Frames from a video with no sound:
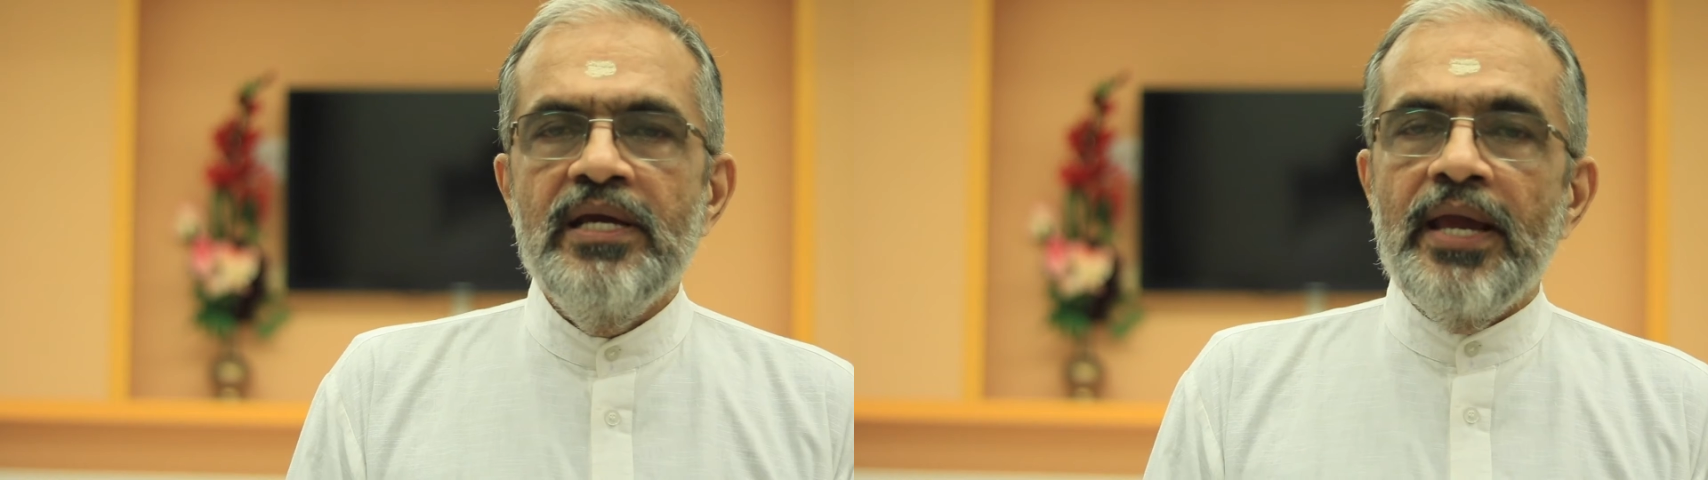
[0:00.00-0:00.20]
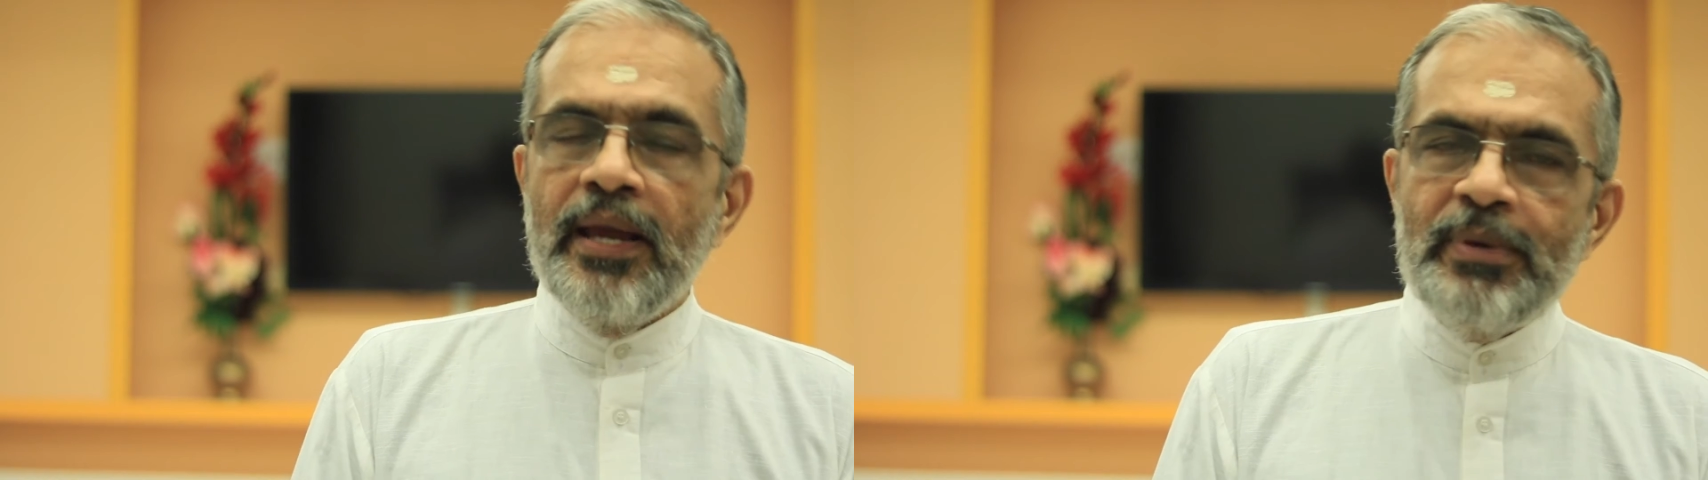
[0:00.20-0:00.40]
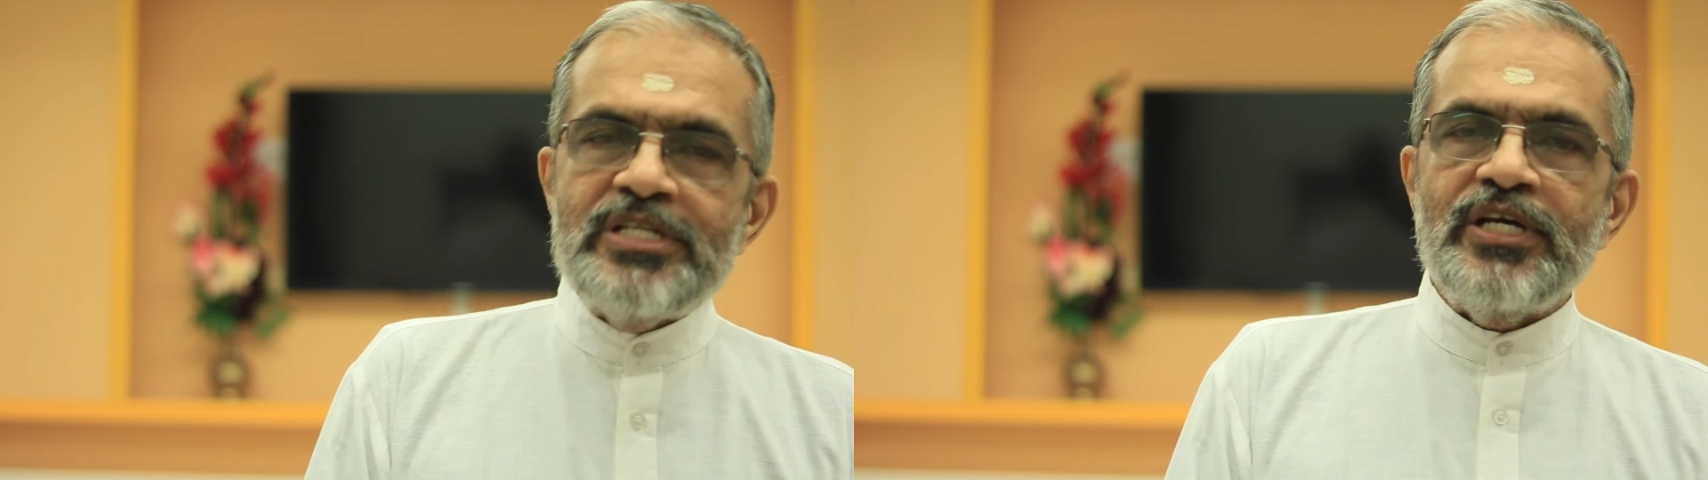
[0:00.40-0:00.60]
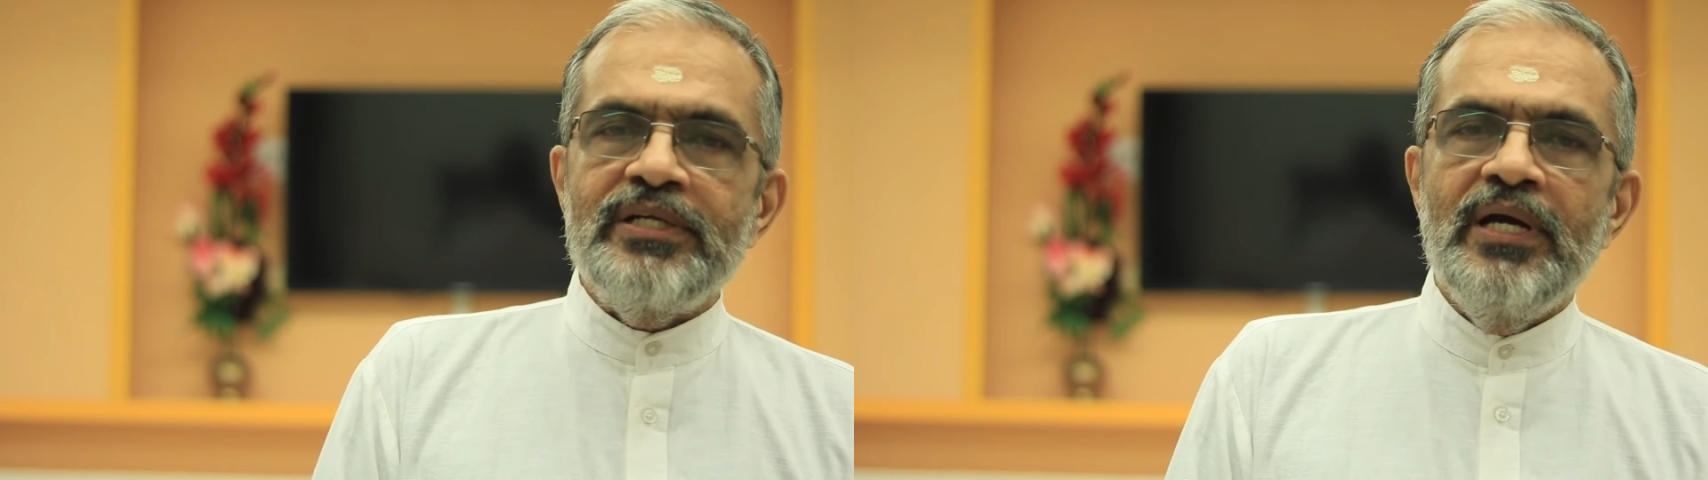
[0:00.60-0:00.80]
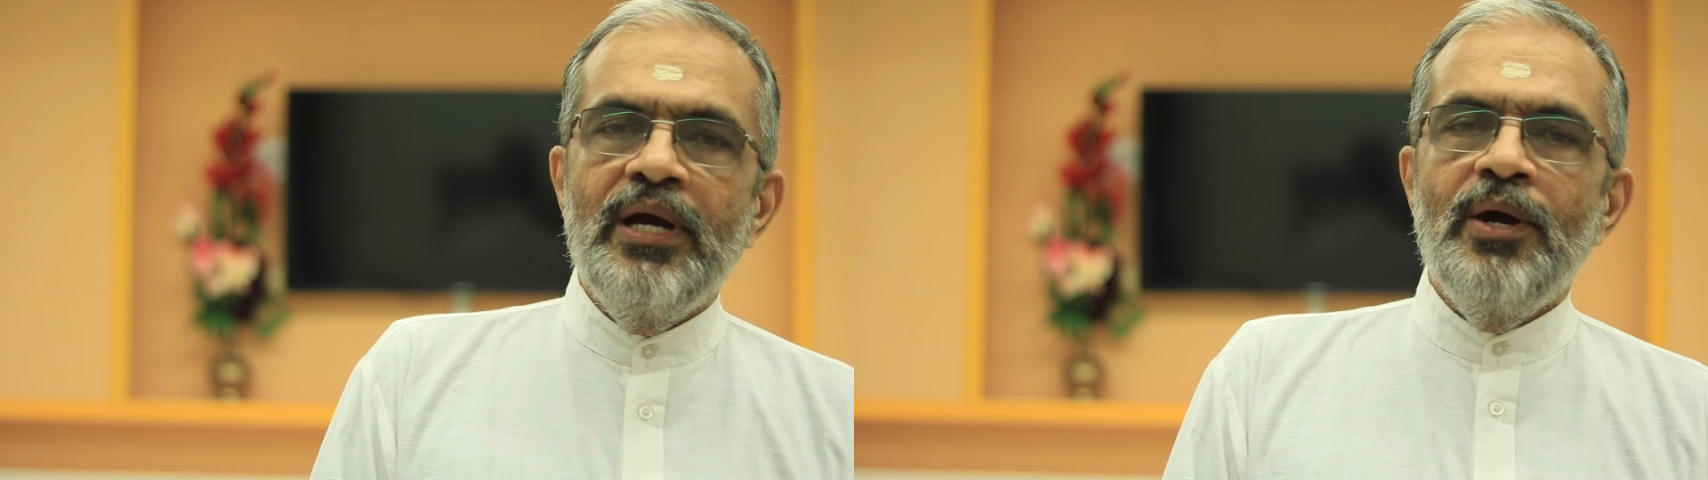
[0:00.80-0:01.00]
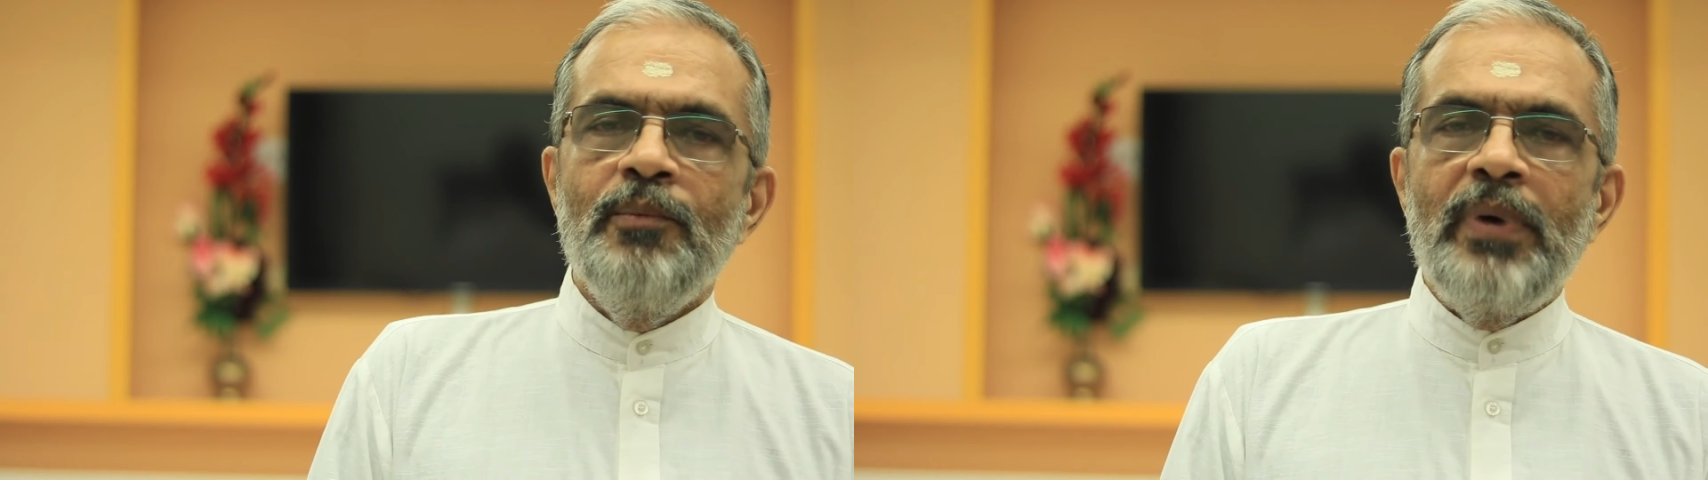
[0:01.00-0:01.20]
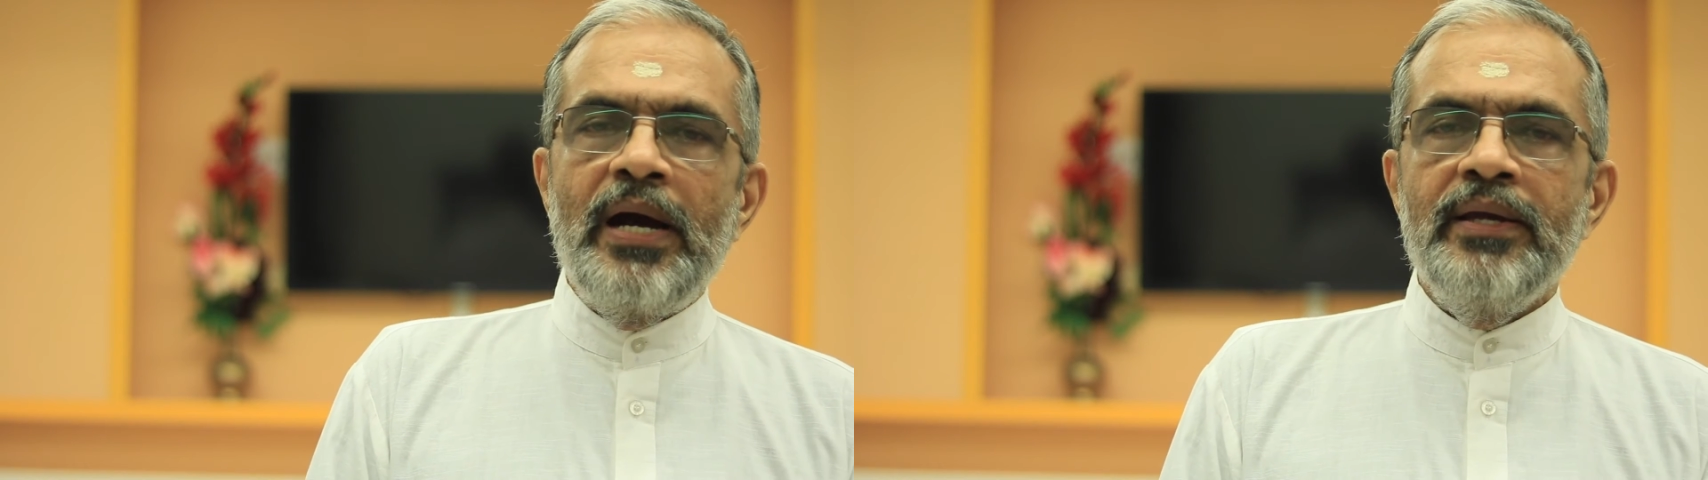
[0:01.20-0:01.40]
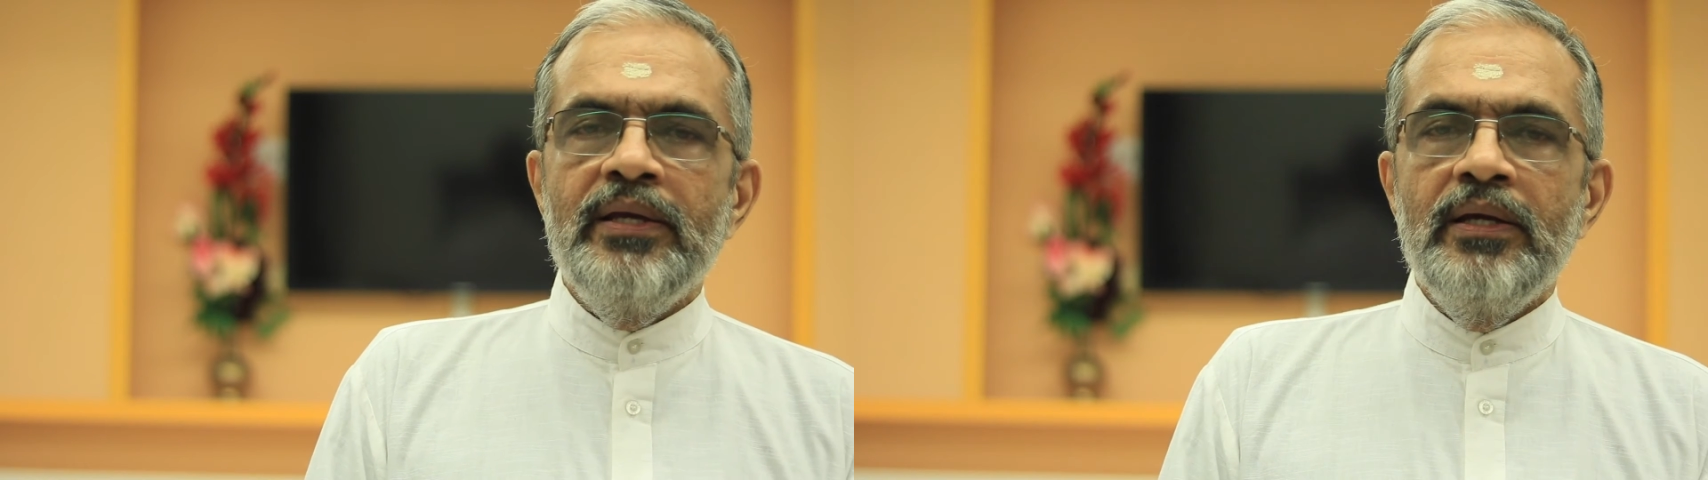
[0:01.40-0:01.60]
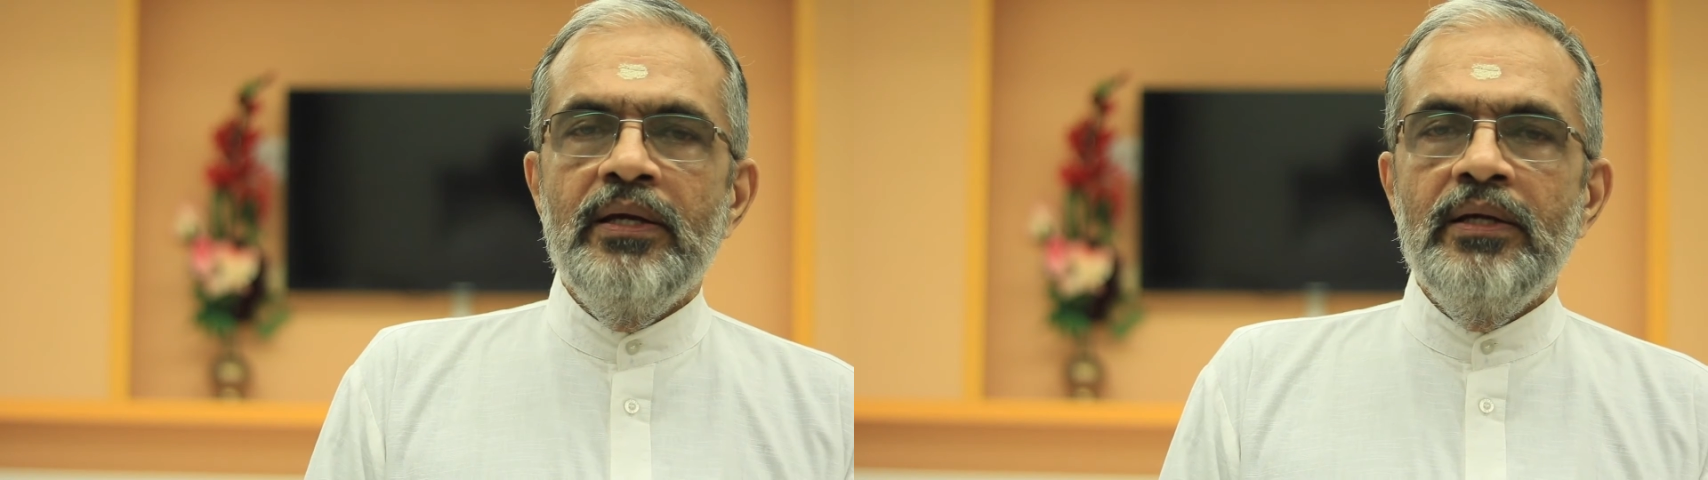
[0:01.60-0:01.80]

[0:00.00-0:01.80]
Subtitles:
emitted by